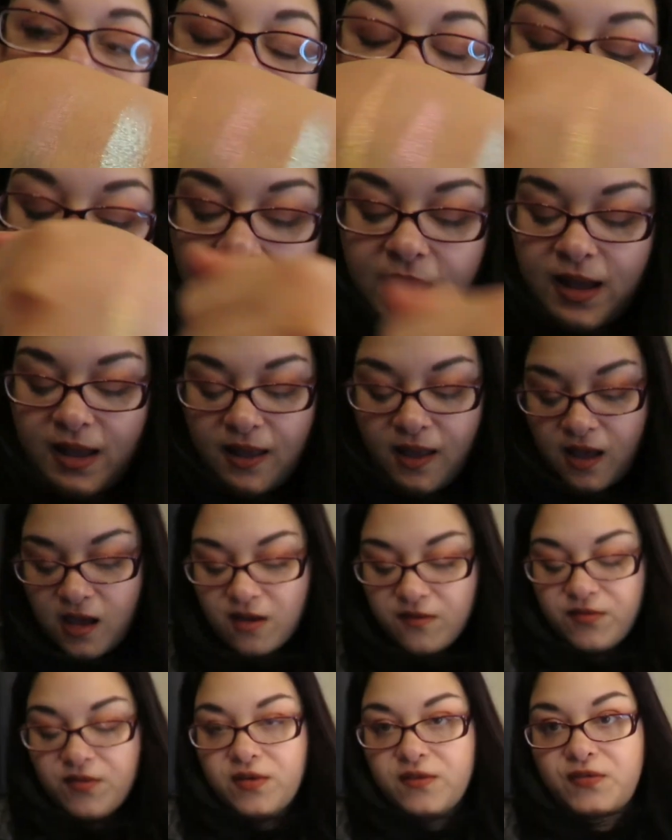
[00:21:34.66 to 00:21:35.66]
Like I
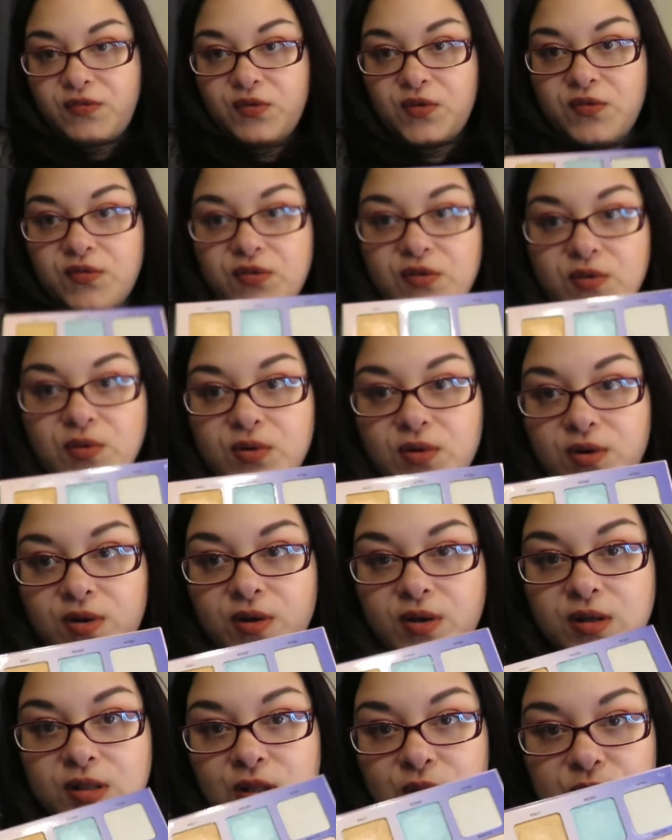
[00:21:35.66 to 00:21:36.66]
have a few of her
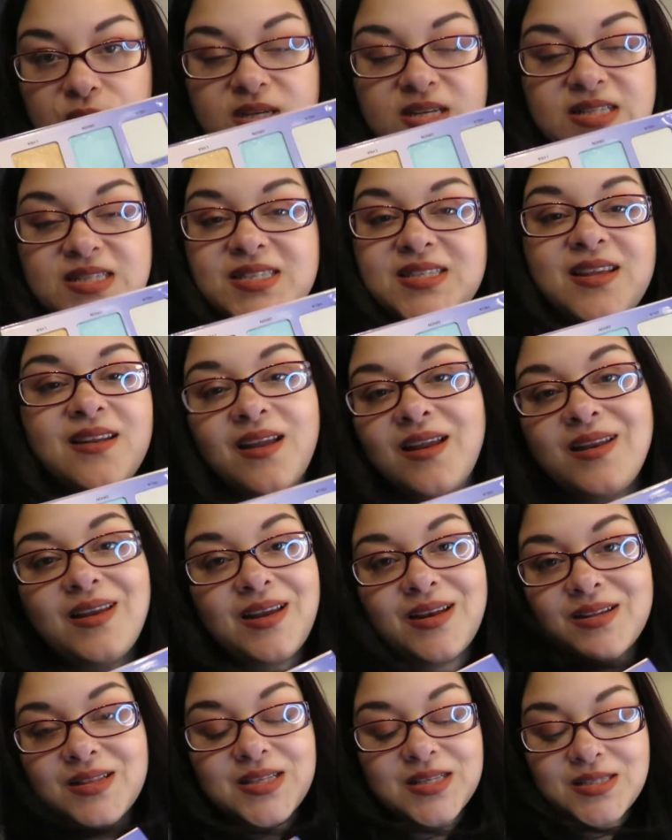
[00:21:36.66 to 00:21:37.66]
glow kits and I
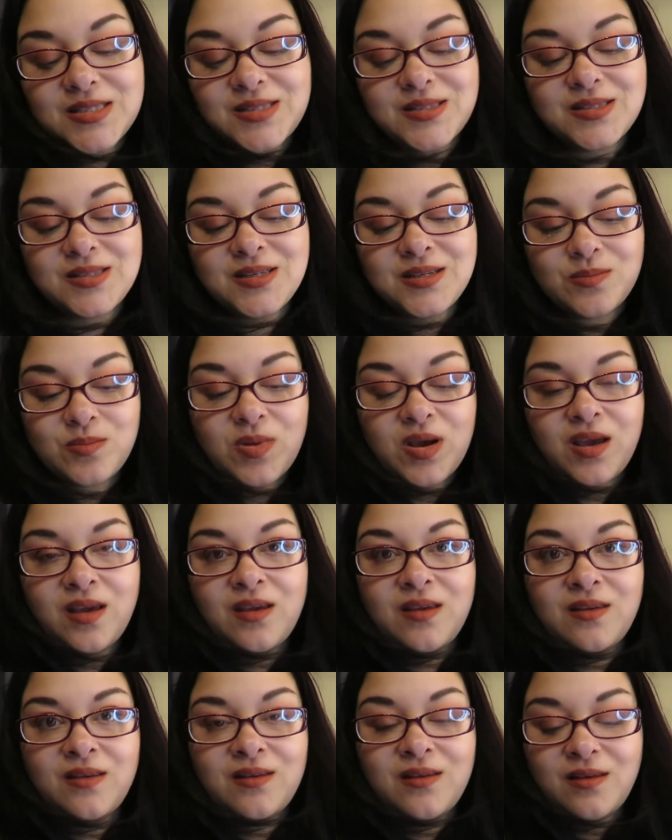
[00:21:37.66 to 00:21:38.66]
needed this in
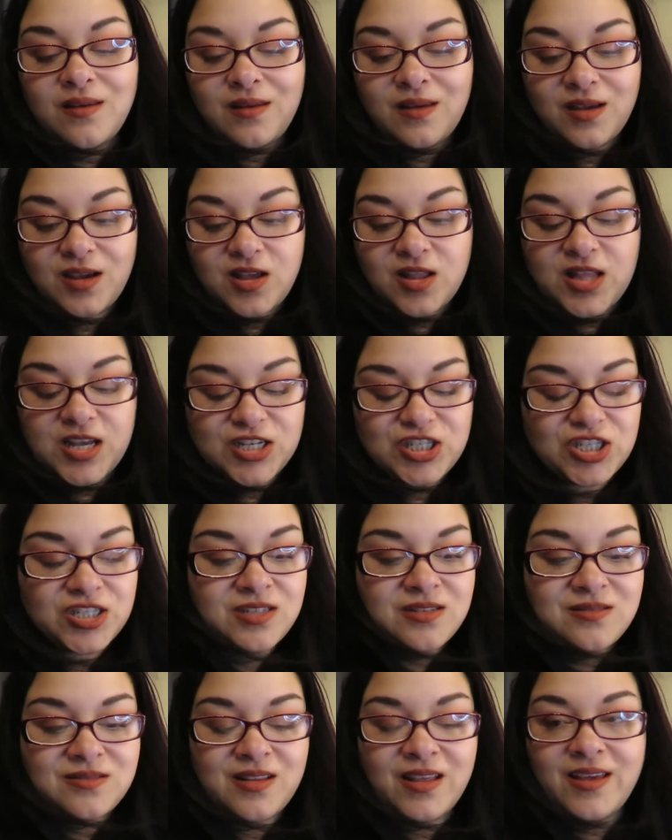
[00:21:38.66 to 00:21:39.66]
my
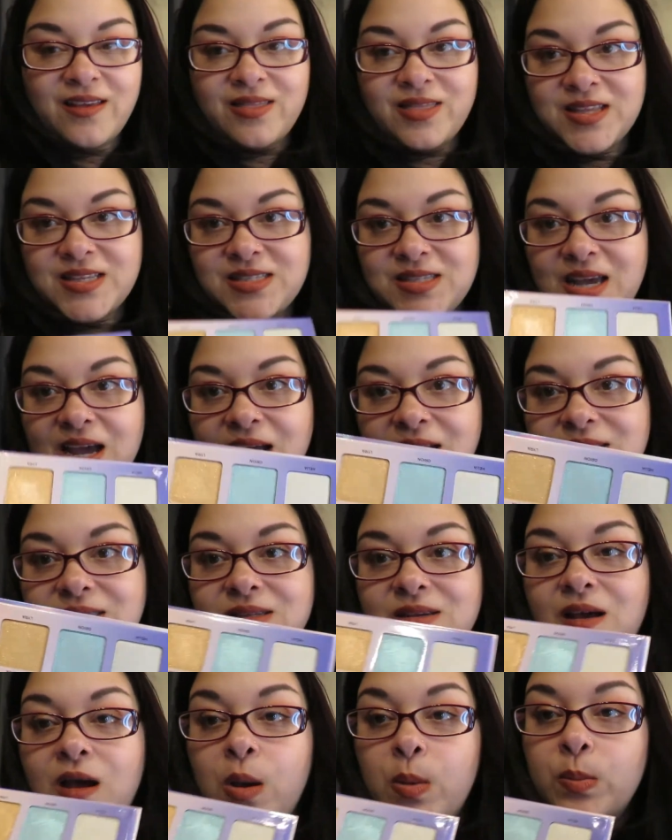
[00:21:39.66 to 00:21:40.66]
collection. Like this had
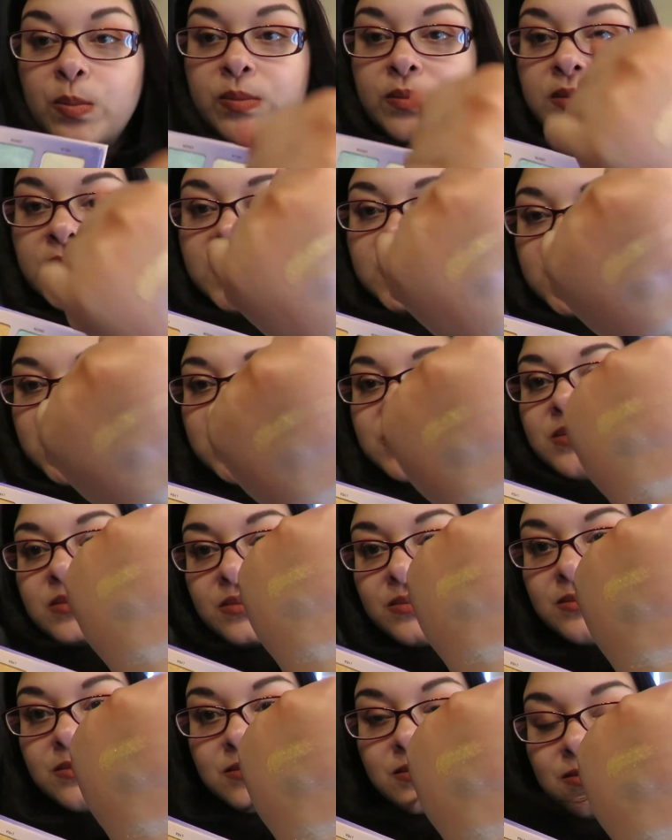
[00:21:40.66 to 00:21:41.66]
to come to
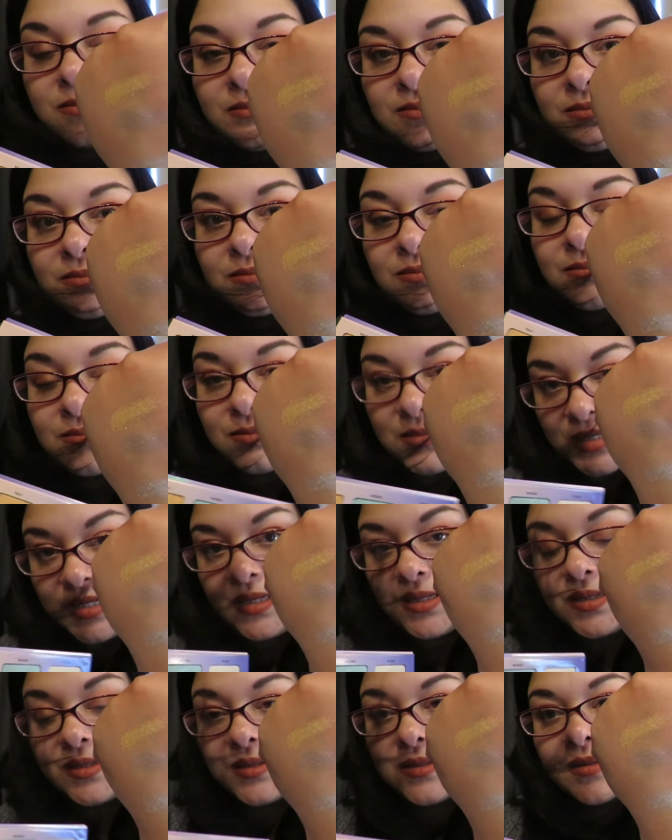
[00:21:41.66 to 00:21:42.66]

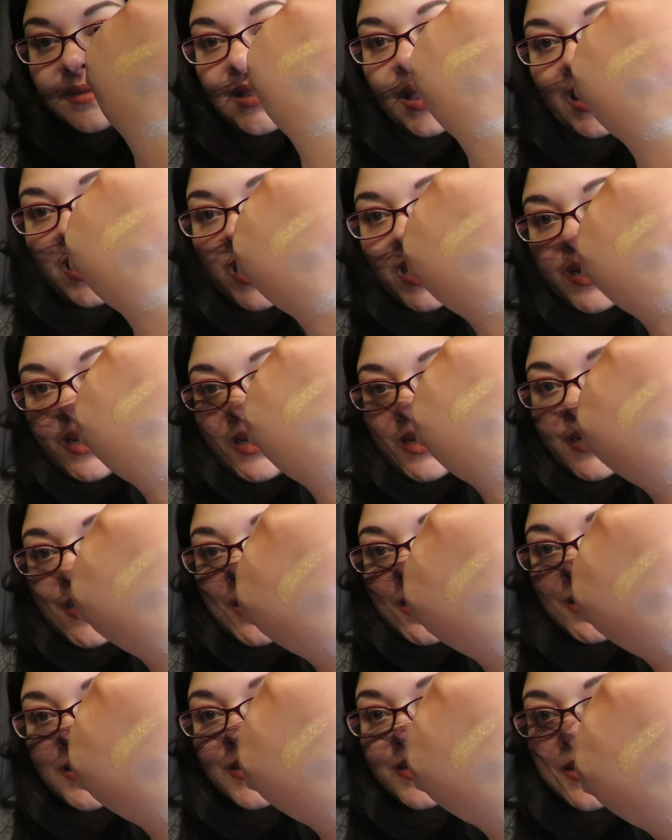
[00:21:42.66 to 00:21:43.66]
me. Like I needed
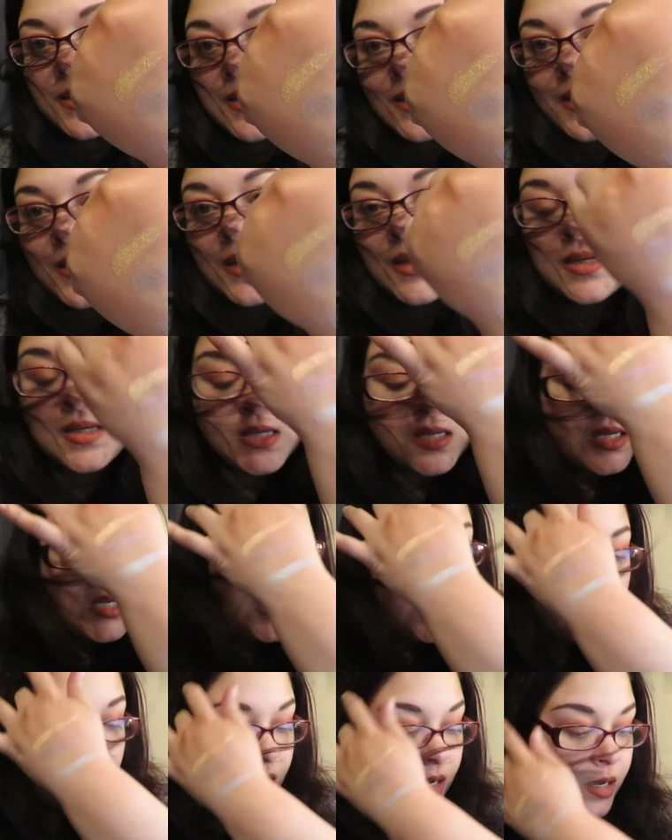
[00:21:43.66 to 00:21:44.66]
it.
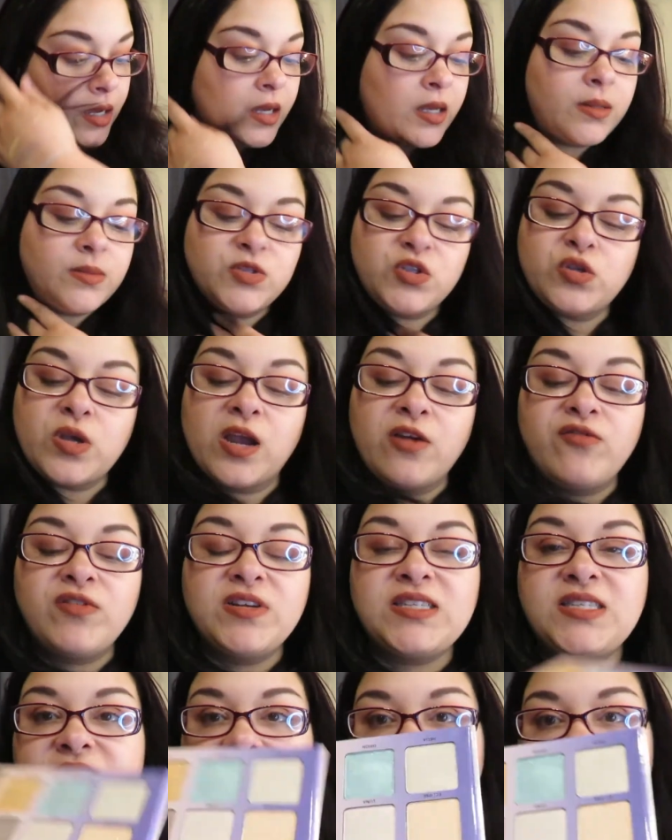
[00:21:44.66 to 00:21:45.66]
Um, so I
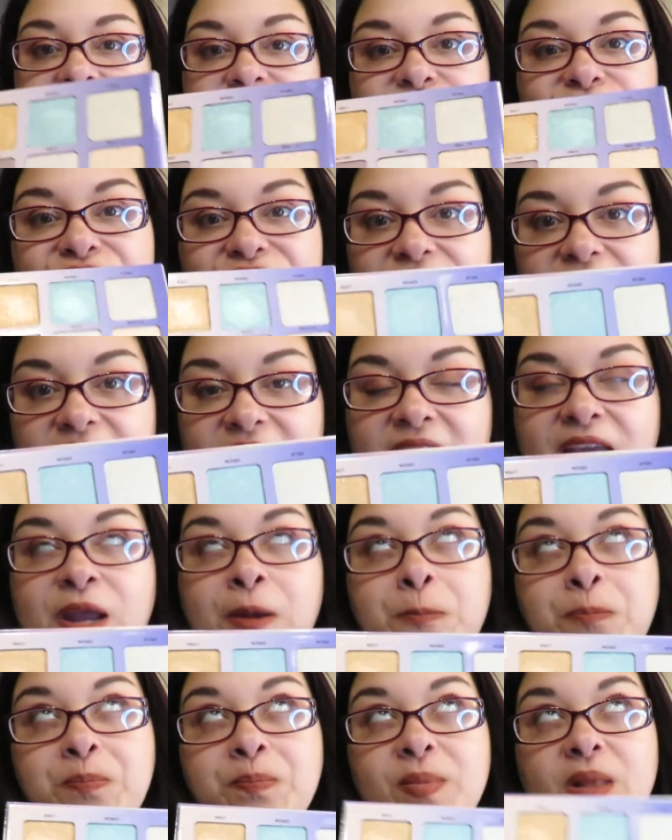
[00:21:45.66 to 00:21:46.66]
received this
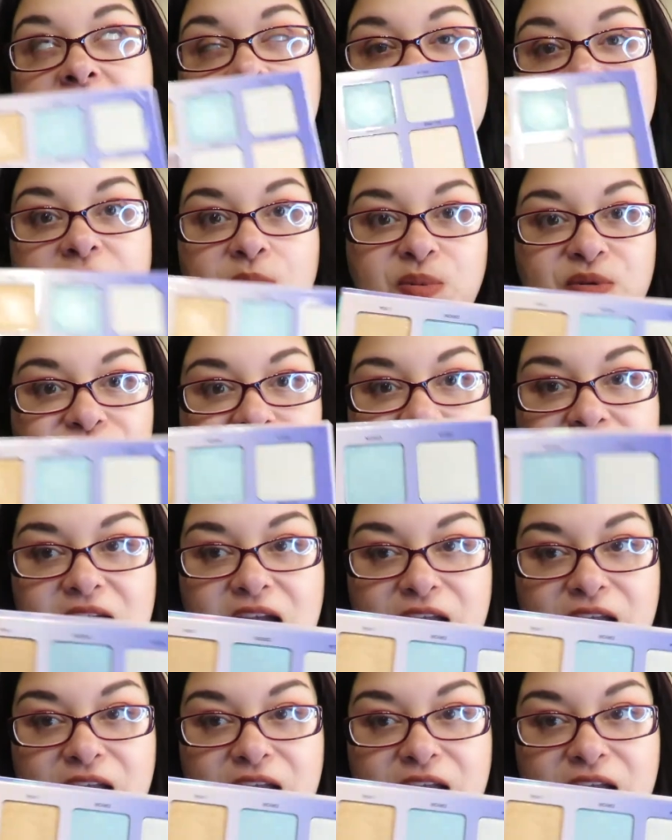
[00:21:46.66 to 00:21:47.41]
Friday, a day before